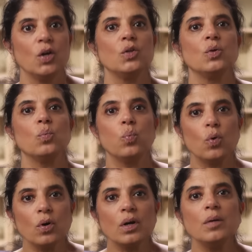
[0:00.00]
the
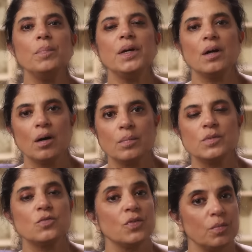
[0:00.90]
work
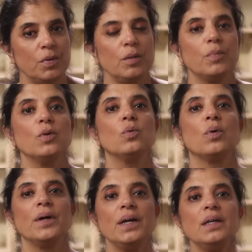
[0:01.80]
becomes for the people who
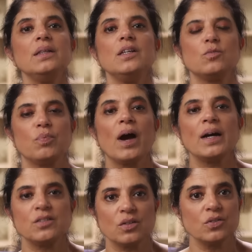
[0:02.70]
are in these
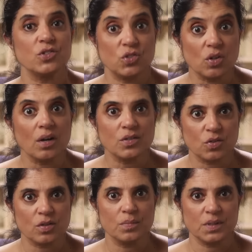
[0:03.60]
practical stuck
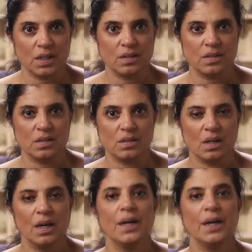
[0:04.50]
circumstances